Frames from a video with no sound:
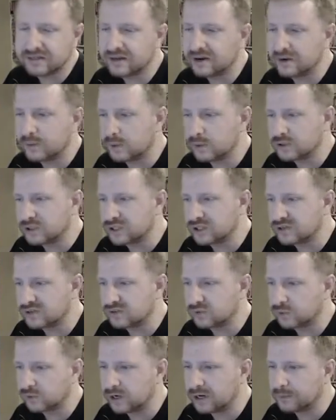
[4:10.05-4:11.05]
then it will
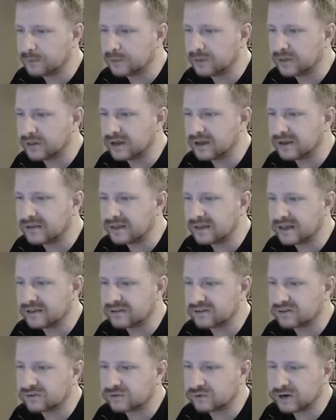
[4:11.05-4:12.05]
just replay that
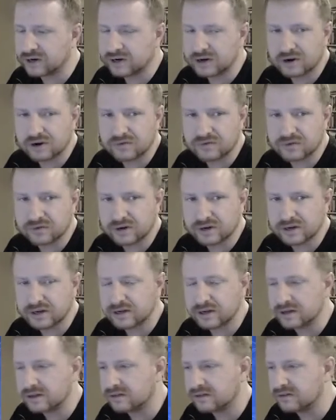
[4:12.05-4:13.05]
screen over
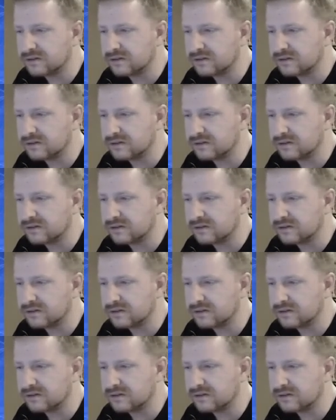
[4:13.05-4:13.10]
again.